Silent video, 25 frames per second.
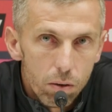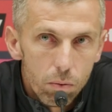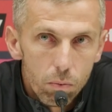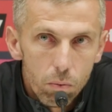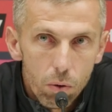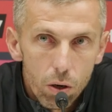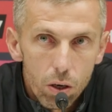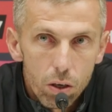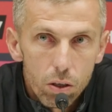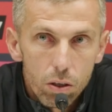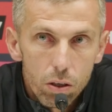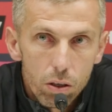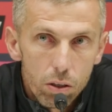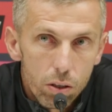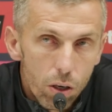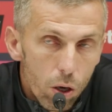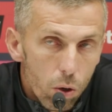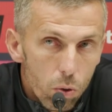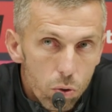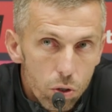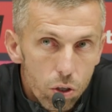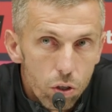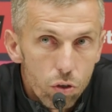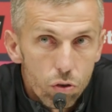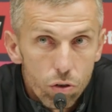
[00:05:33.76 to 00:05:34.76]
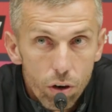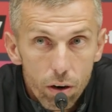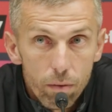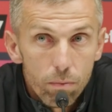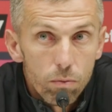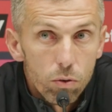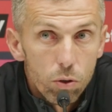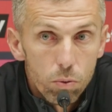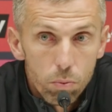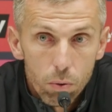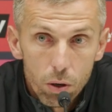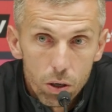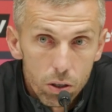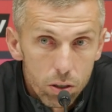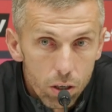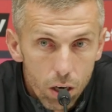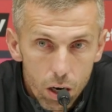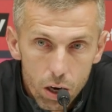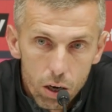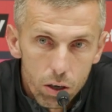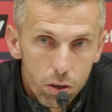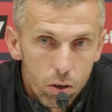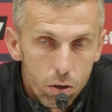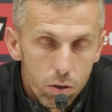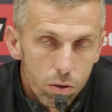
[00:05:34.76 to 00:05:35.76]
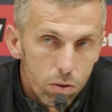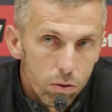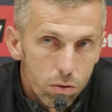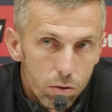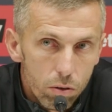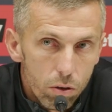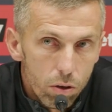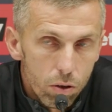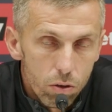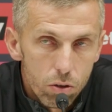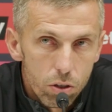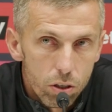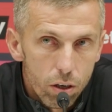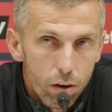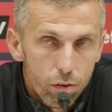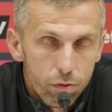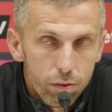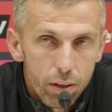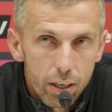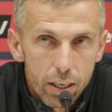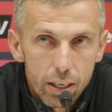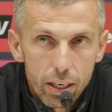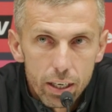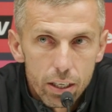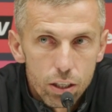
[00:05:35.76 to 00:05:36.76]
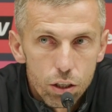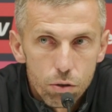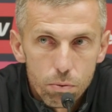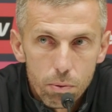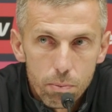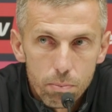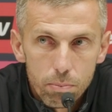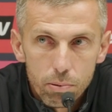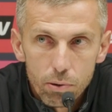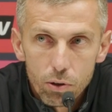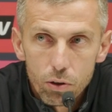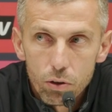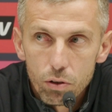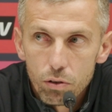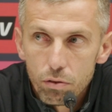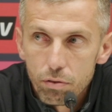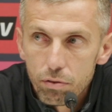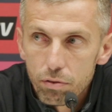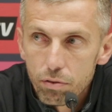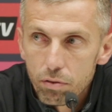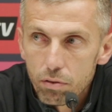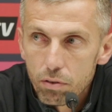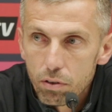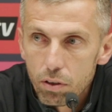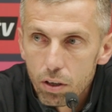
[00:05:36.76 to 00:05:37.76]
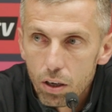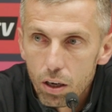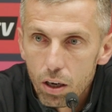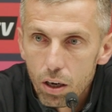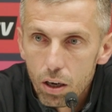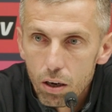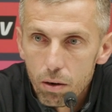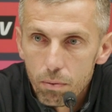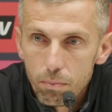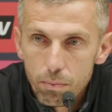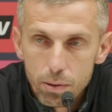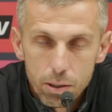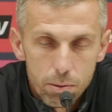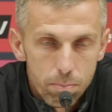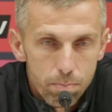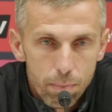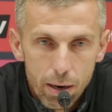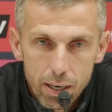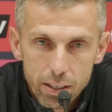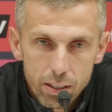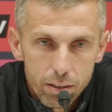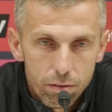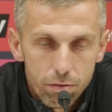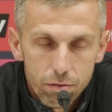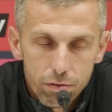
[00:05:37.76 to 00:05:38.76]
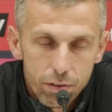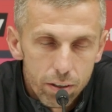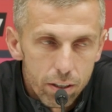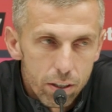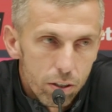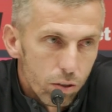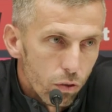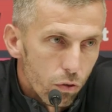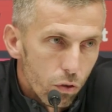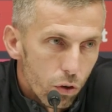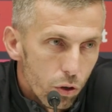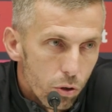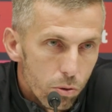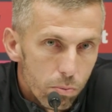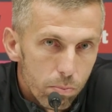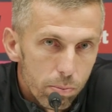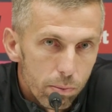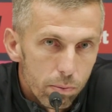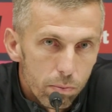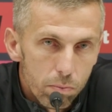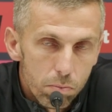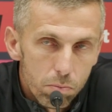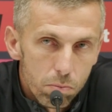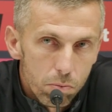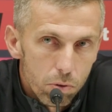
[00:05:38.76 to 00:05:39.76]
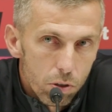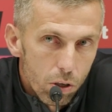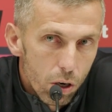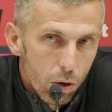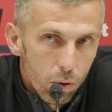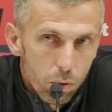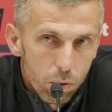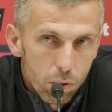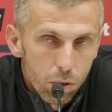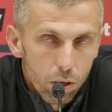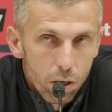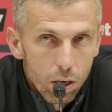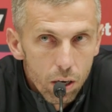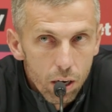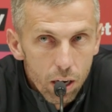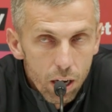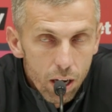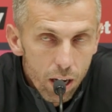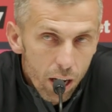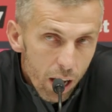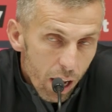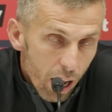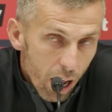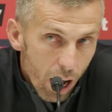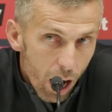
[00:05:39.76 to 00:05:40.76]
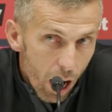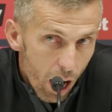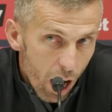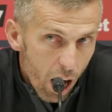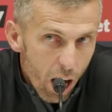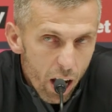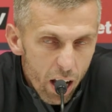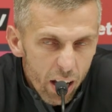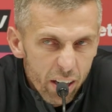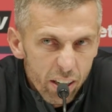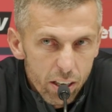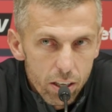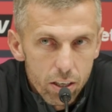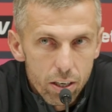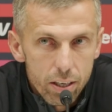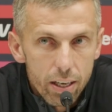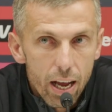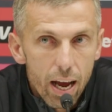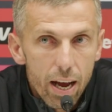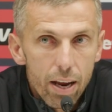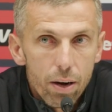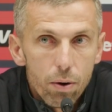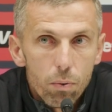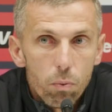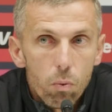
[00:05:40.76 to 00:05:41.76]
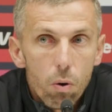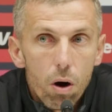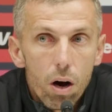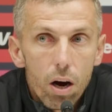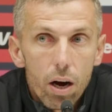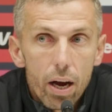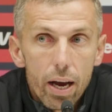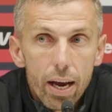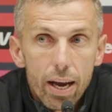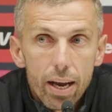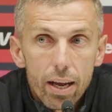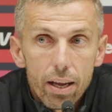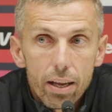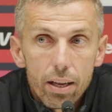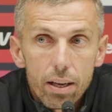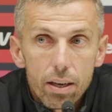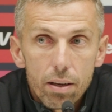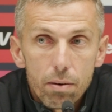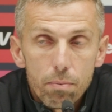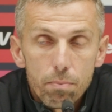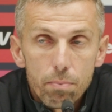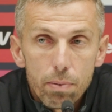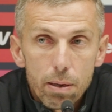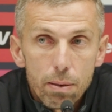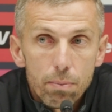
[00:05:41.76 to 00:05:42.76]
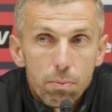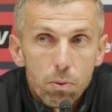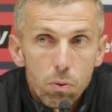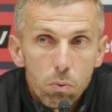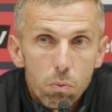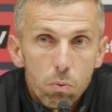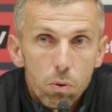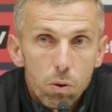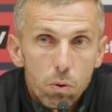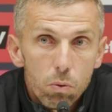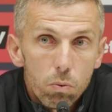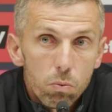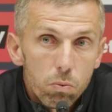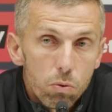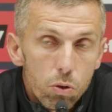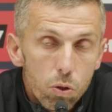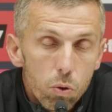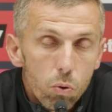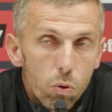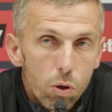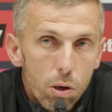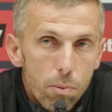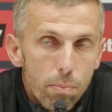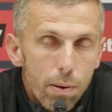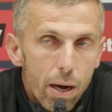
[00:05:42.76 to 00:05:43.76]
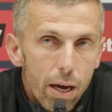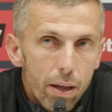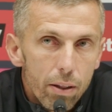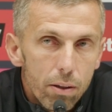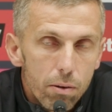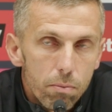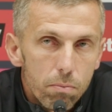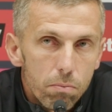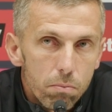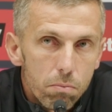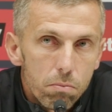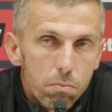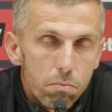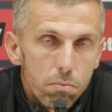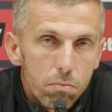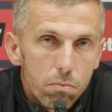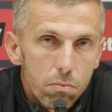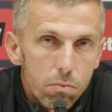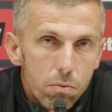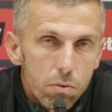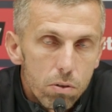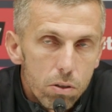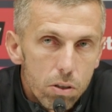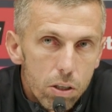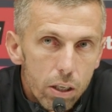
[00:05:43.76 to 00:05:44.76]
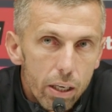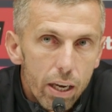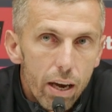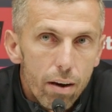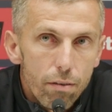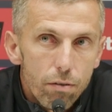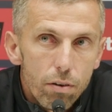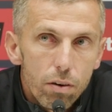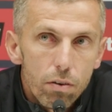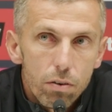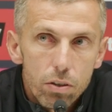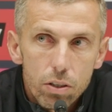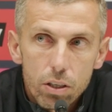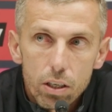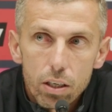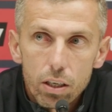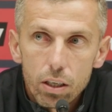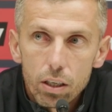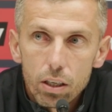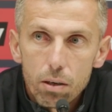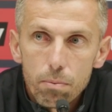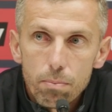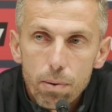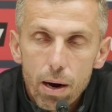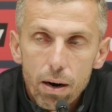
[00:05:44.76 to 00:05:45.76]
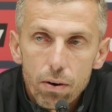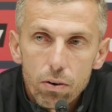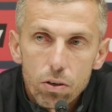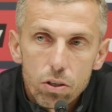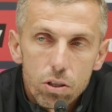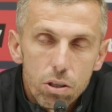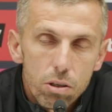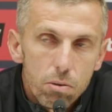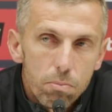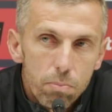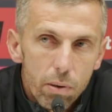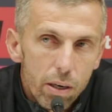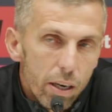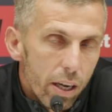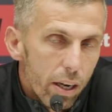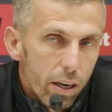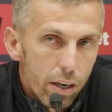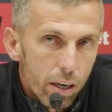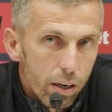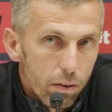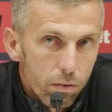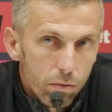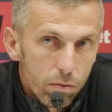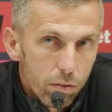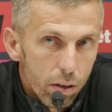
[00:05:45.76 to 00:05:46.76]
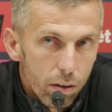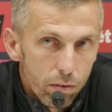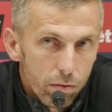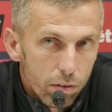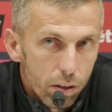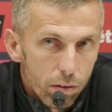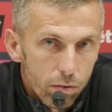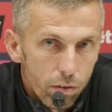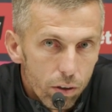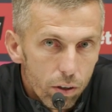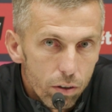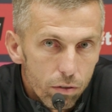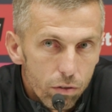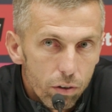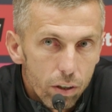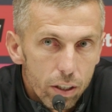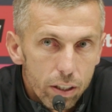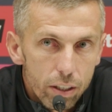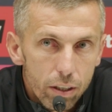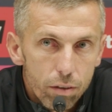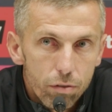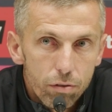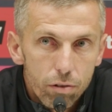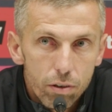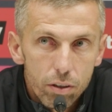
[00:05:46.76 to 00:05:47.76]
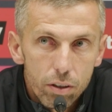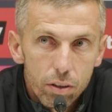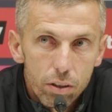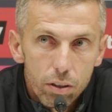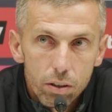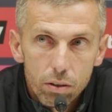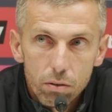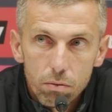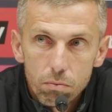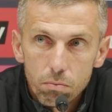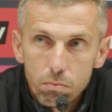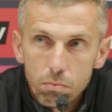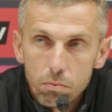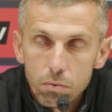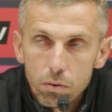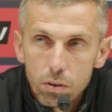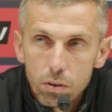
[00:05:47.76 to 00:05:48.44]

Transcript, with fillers: work knows his strengths, works hard on, on stuff that he needs to improve, um, is massive for this group. So I understand why people will talk about them together as in a comparison, but they're, they're, they're very, very different. And